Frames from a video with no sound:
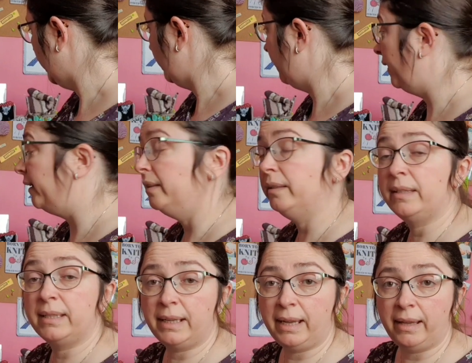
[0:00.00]
that, and then
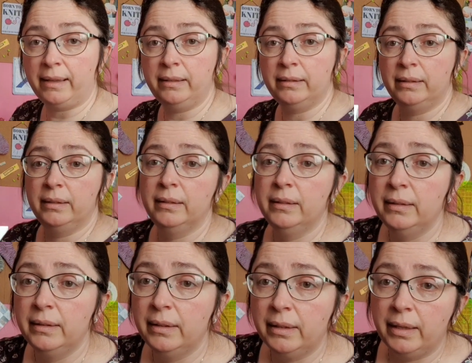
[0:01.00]
today
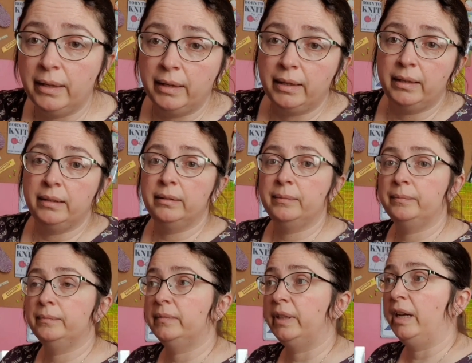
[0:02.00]

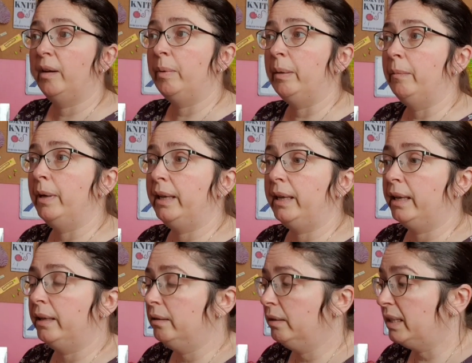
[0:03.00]
I've been
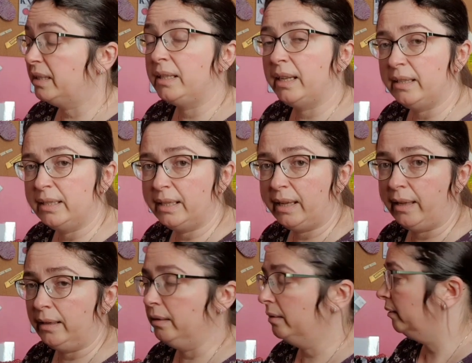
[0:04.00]
making, yesterday and
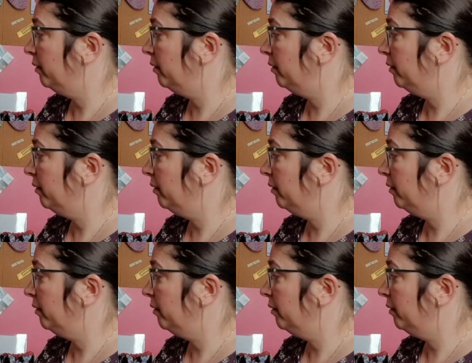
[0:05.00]
today,